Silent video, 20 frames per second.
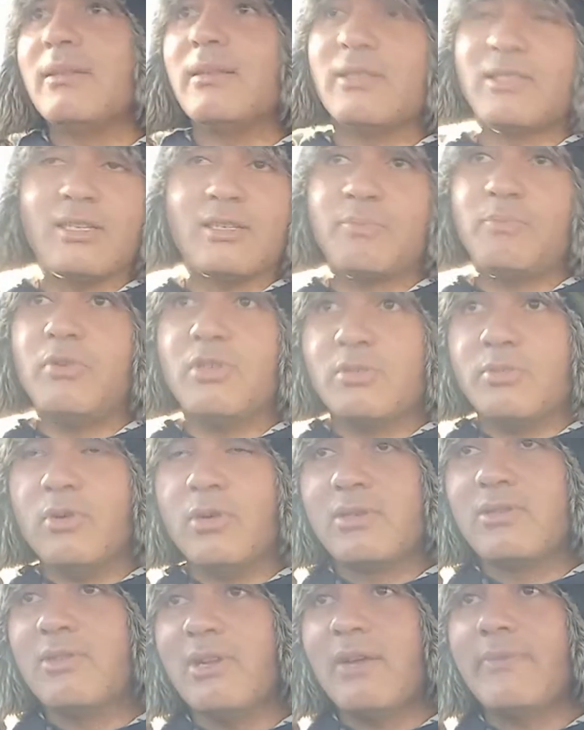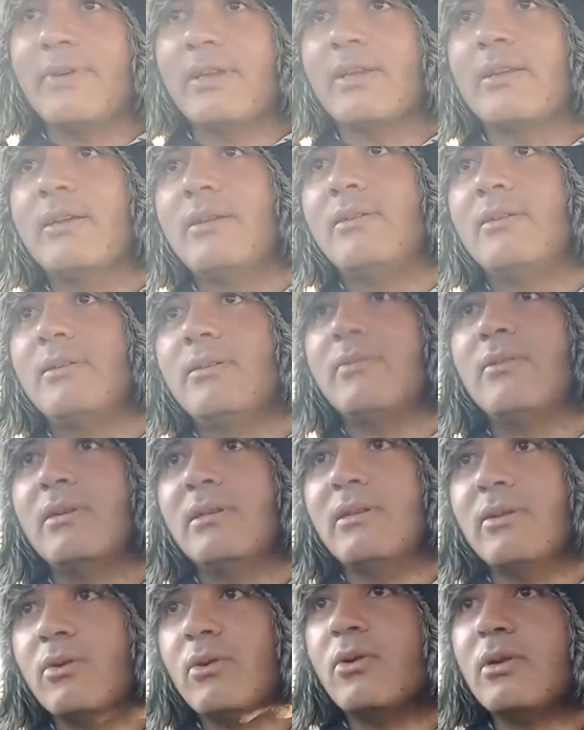it just puts more traffic
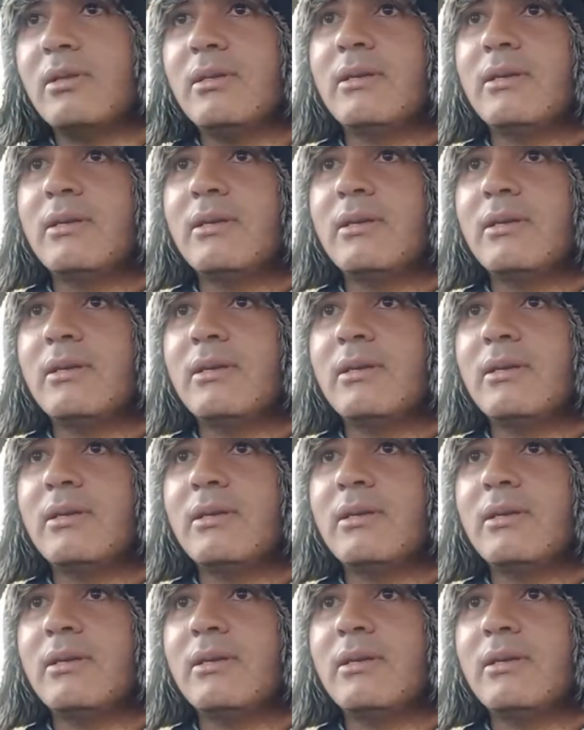on the road,